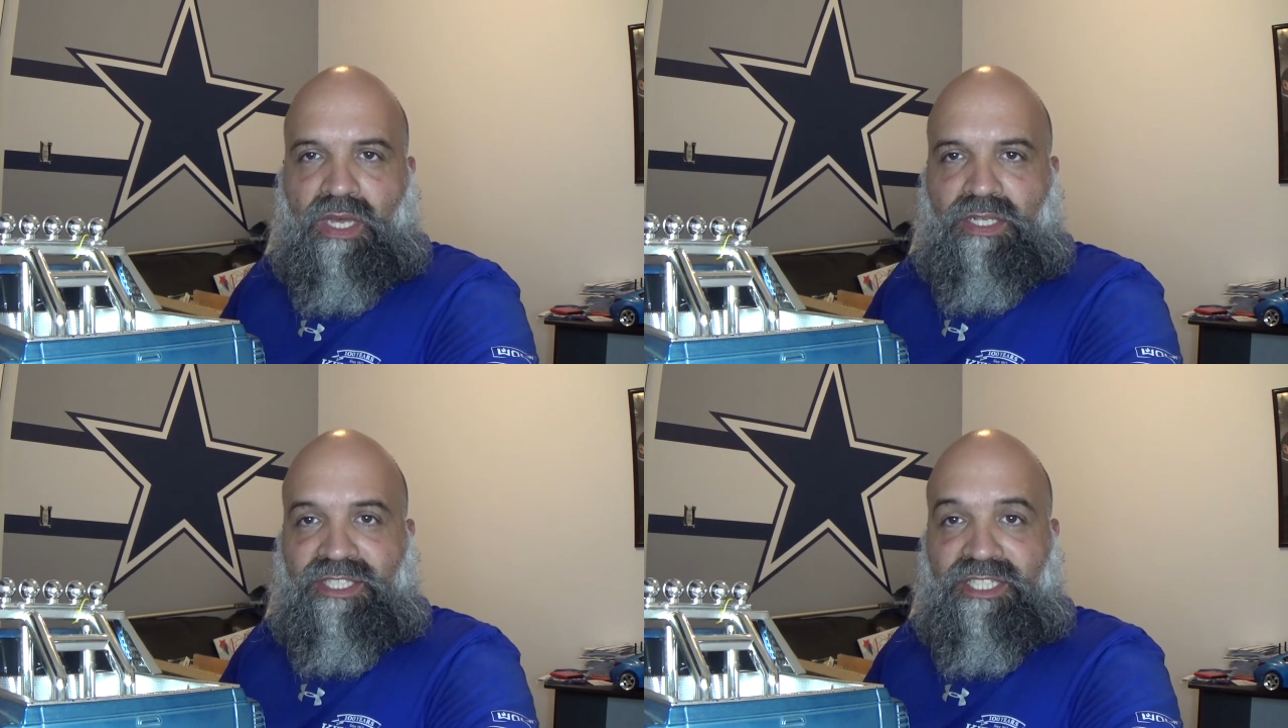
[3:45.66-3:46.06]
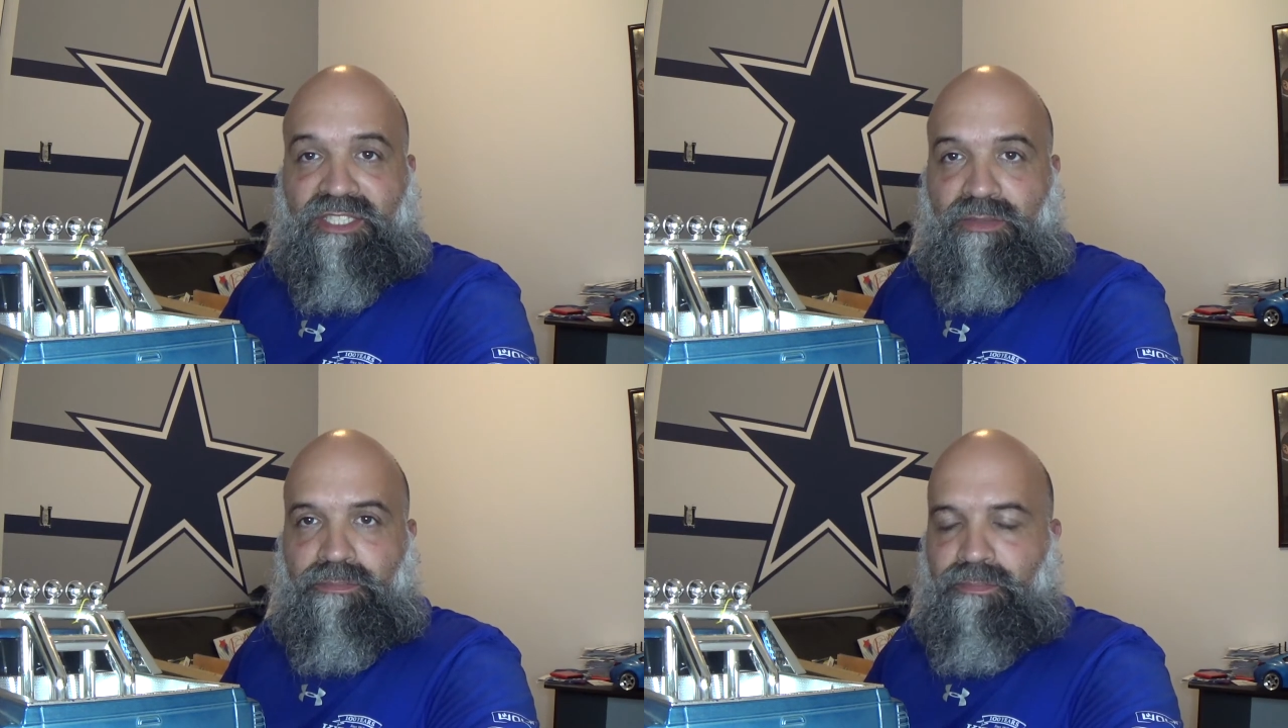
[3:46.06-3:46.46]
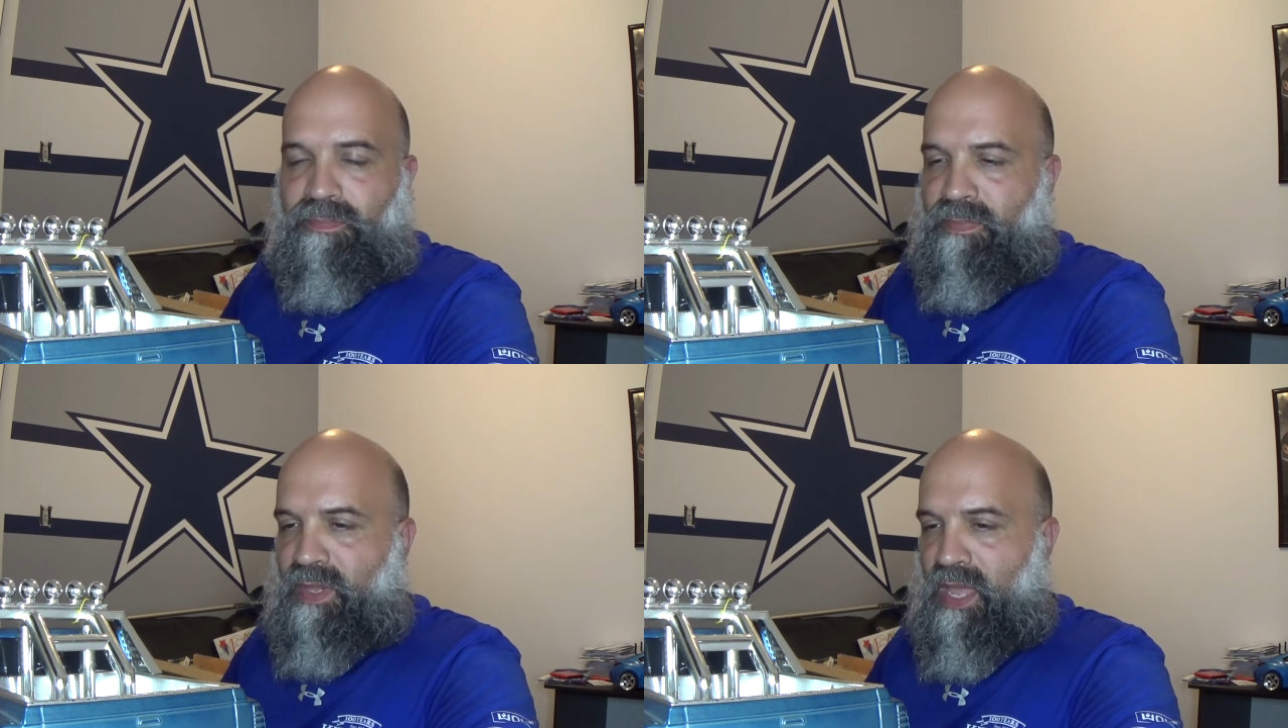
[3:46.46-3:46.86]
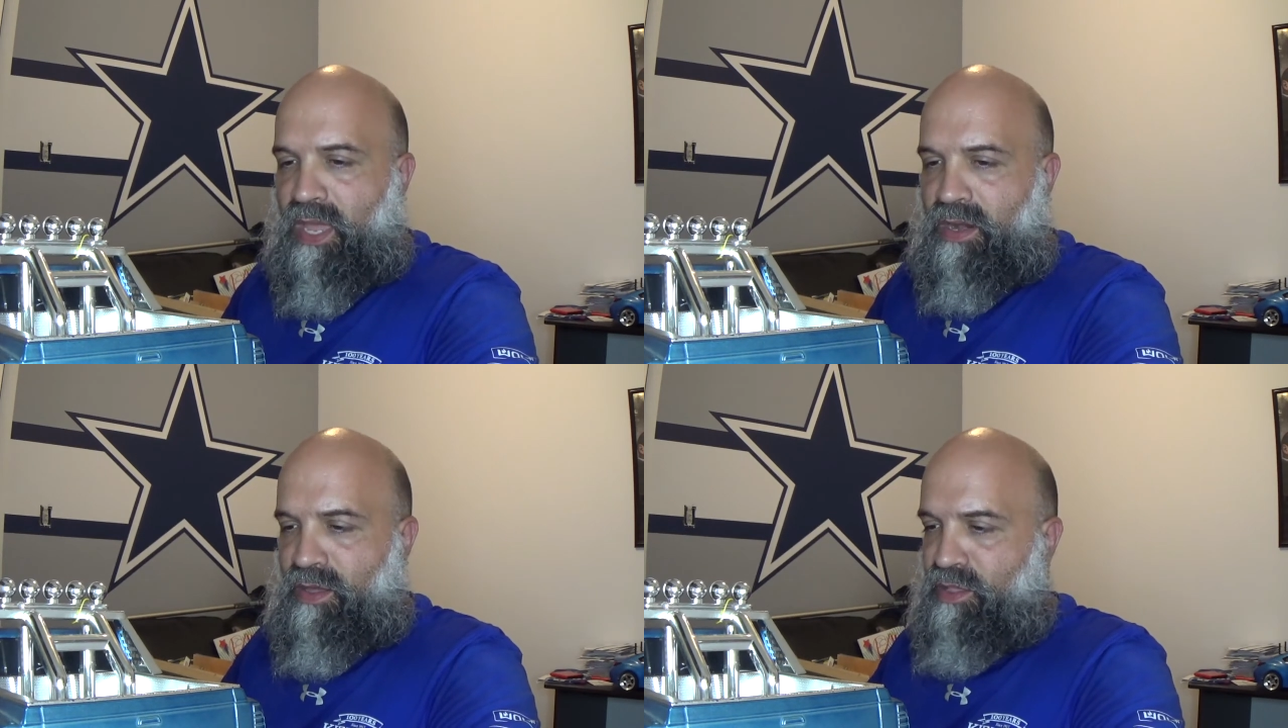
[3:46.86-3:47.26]
system
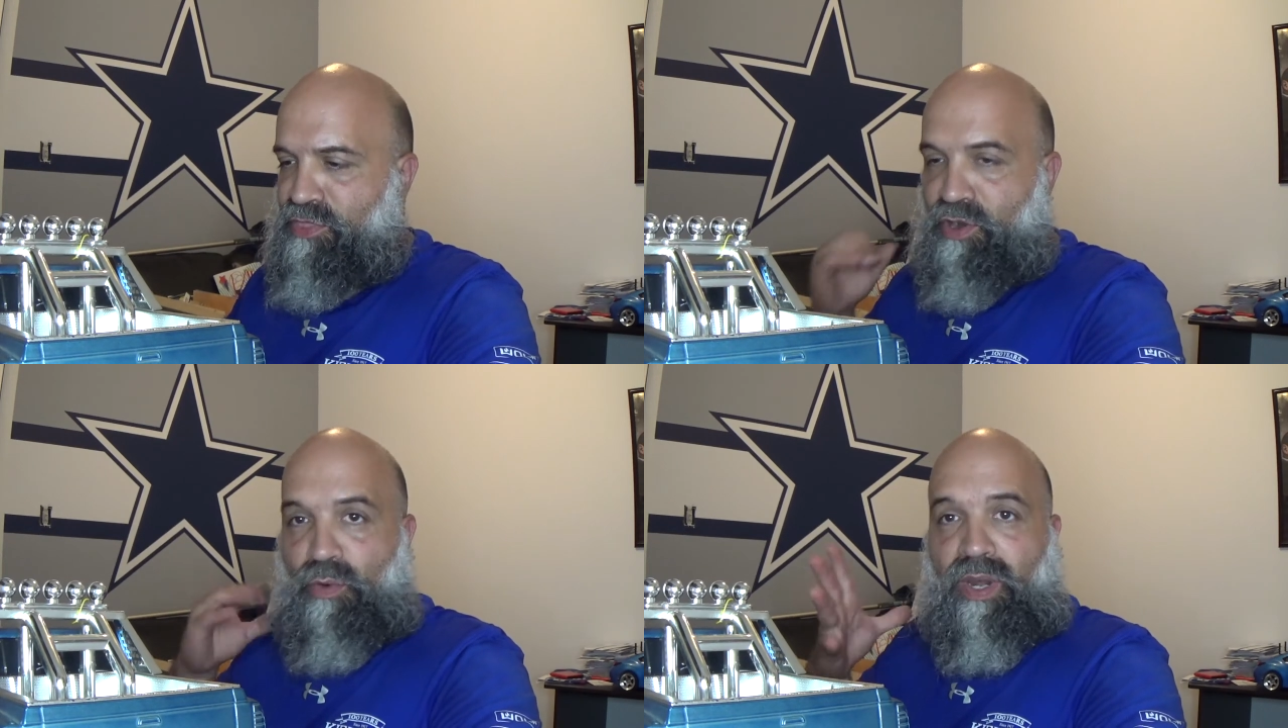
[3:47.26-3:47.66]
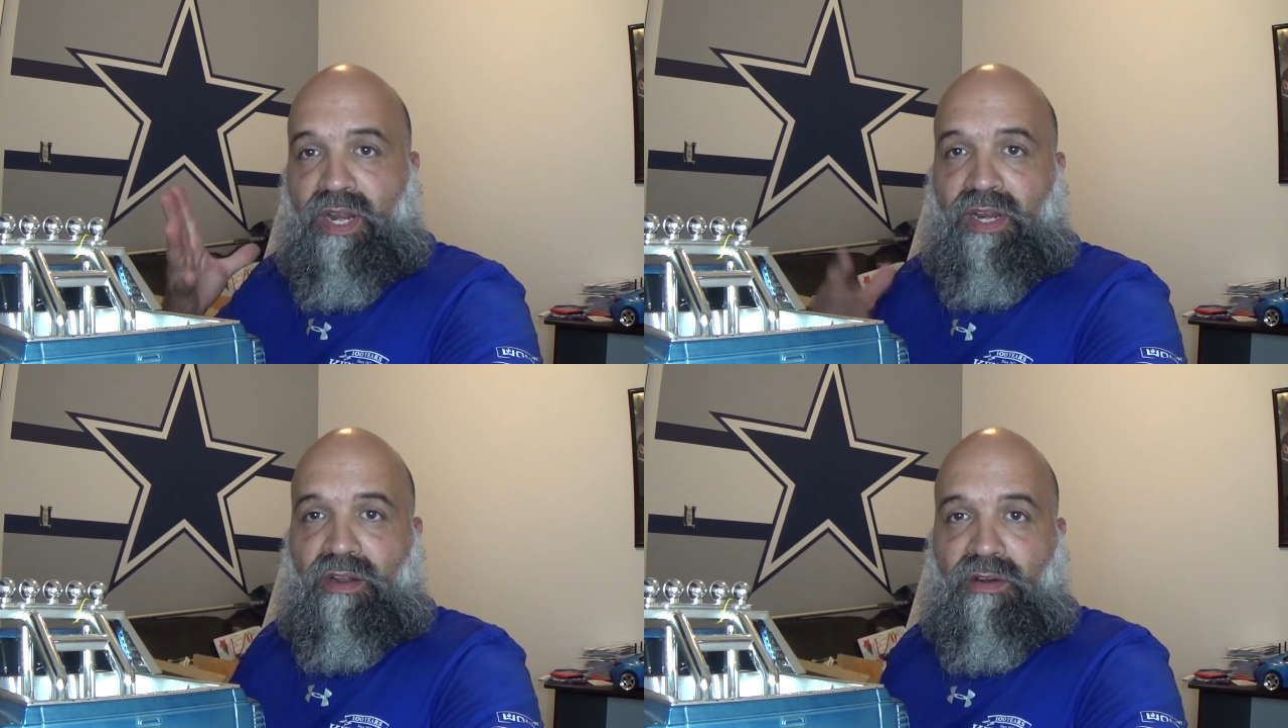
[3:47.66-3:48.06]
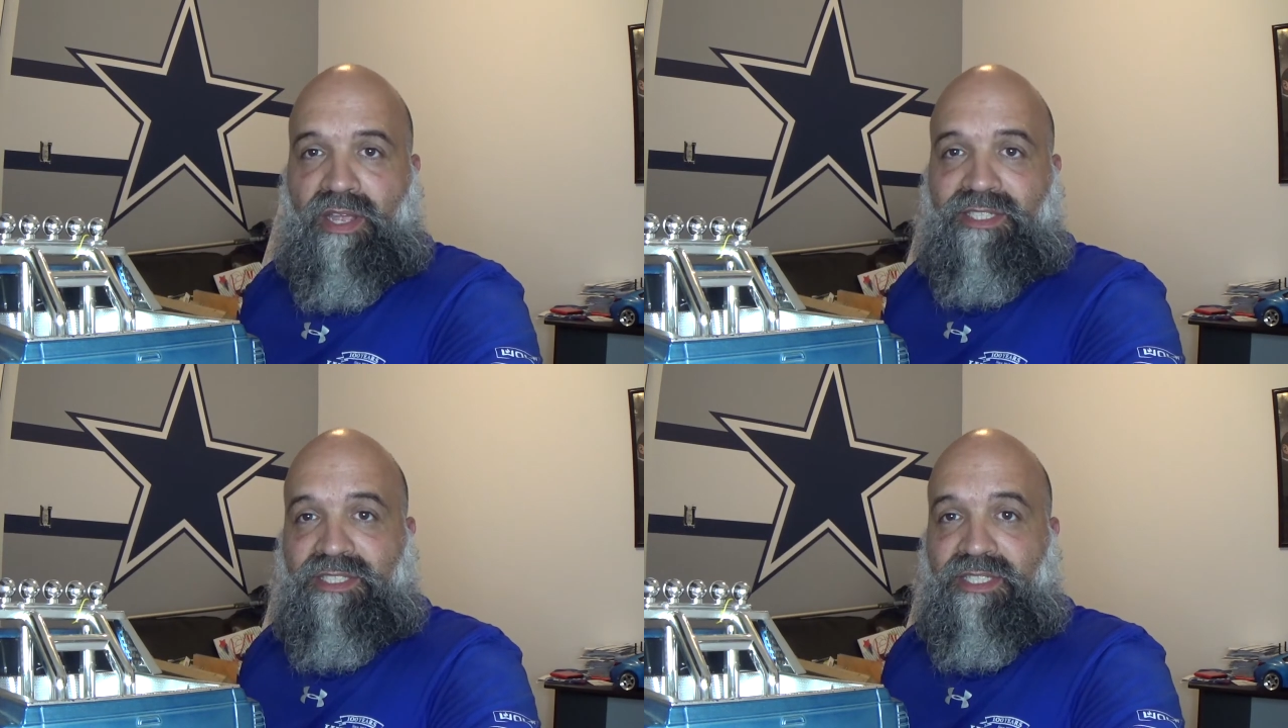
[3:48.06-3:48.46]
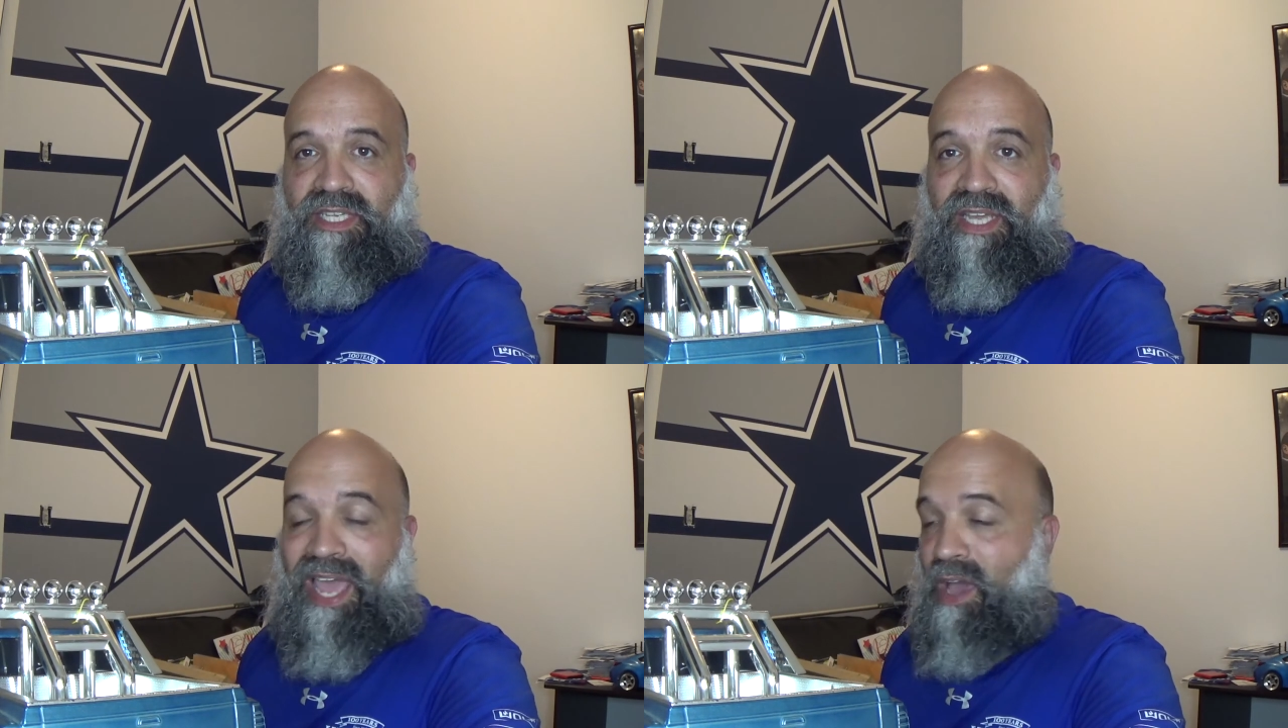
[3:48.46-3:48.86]
and throw it in here and
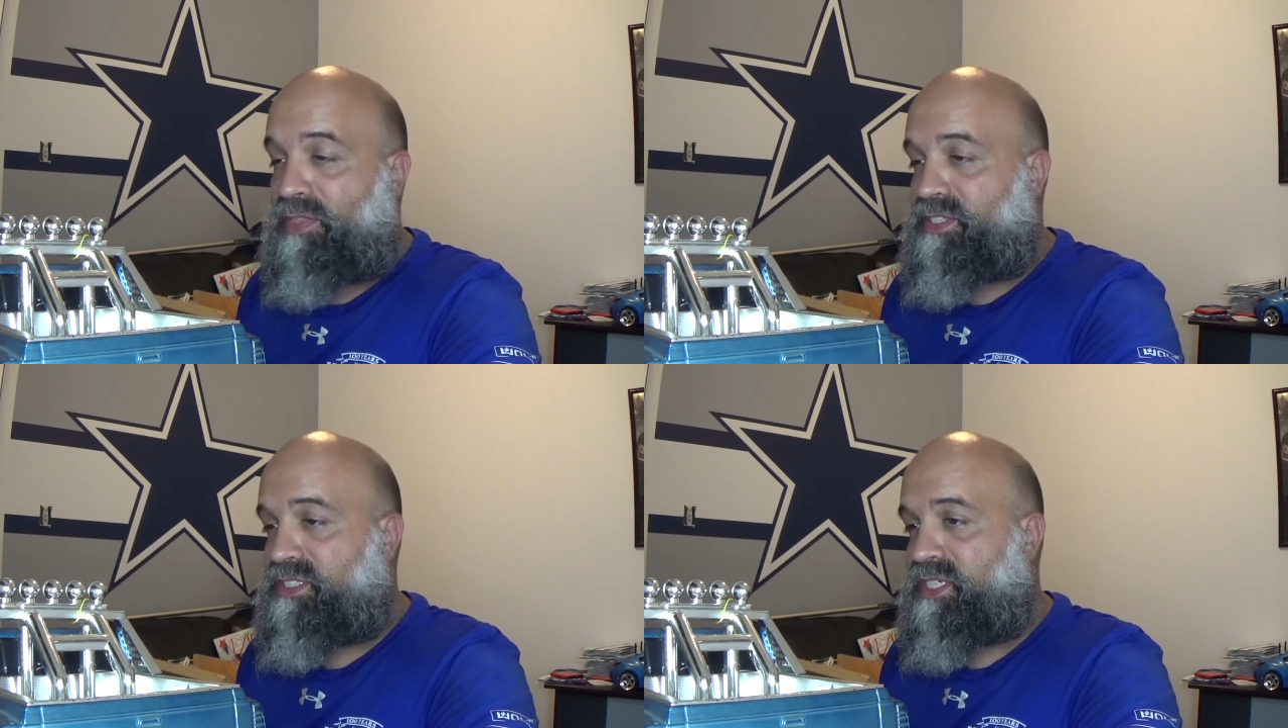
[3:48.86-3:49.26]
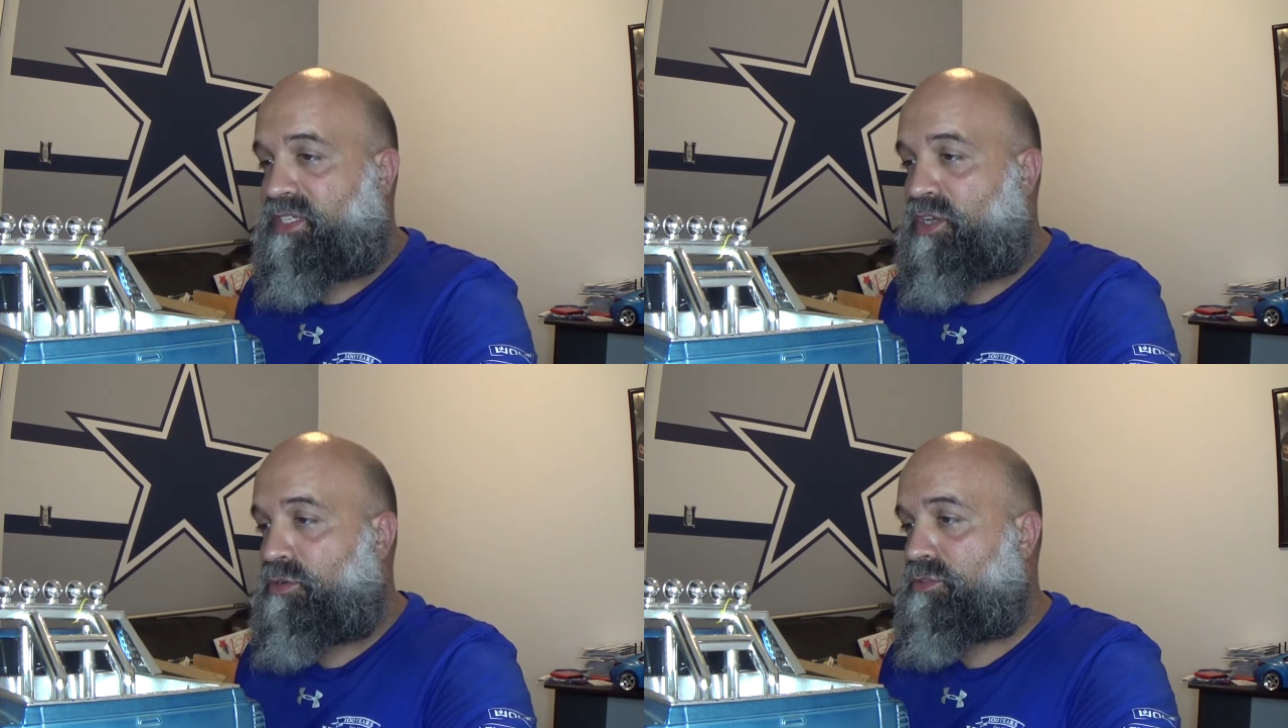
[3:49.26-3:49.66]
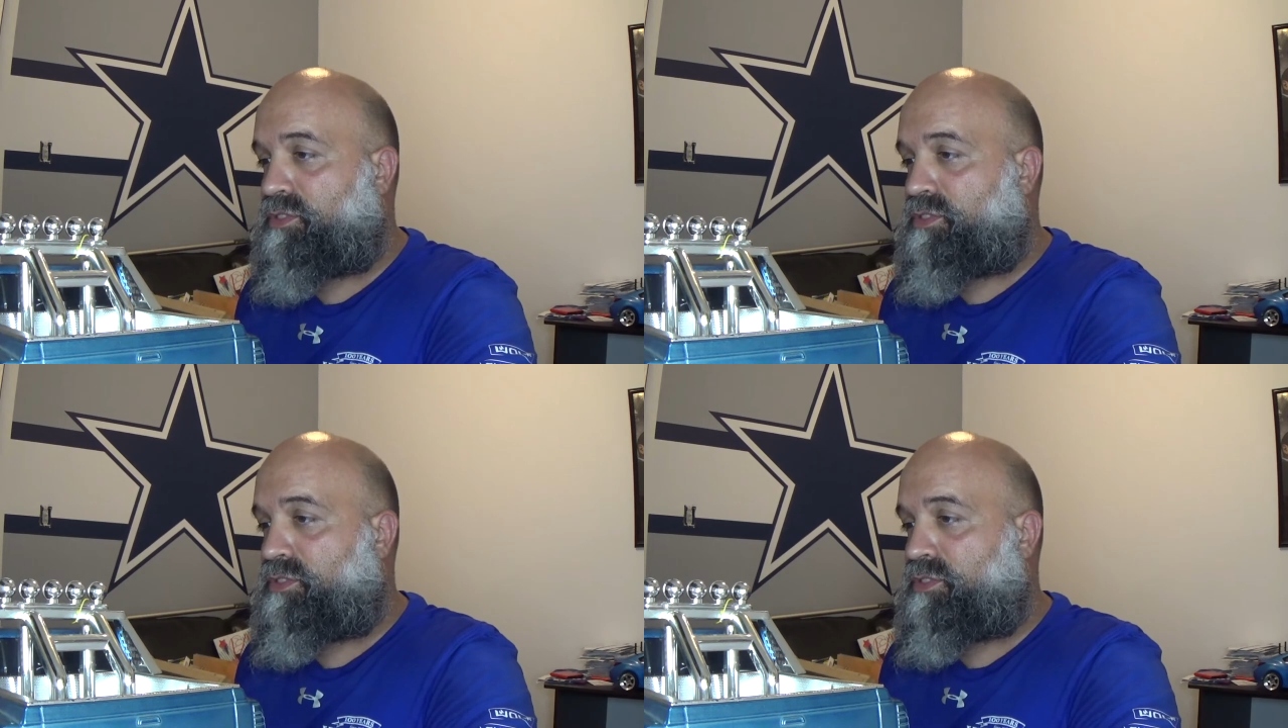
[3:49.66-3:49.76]
see how this thing goes.